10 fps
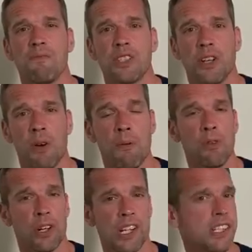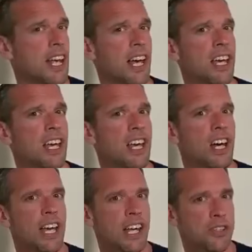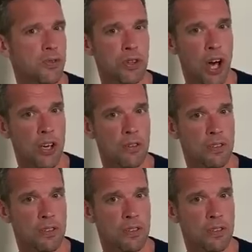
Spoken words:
So I'm not going to say yes or no